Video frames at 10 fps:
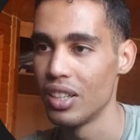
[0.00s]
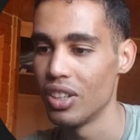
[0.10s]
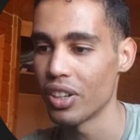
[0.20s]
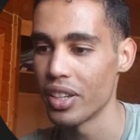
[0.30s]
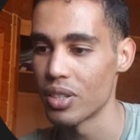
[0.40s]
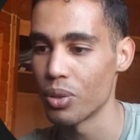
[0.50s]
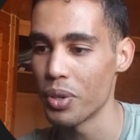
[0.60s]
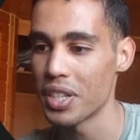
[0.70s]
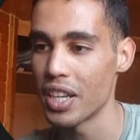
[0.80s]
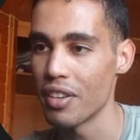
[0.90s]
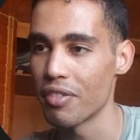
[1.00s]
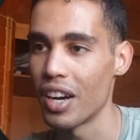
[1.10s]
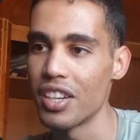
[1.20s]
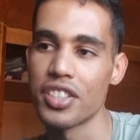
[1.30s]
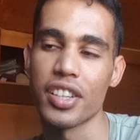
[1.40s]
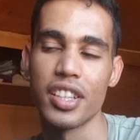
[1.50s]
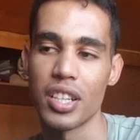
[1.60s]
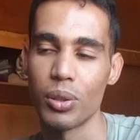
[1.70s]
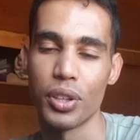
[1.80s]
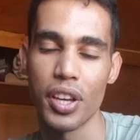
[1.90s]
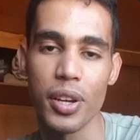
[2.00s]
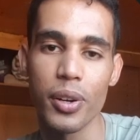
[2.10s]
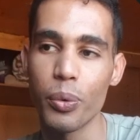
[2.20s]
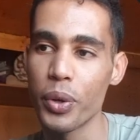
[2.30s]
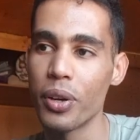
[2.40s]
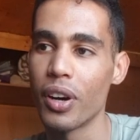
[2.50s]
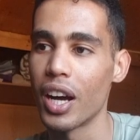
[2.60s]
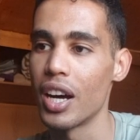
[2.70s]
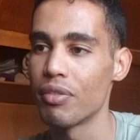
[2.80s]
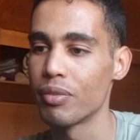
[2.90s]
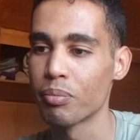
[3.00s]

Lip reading: Okay, so we save and check this out. Here we don't have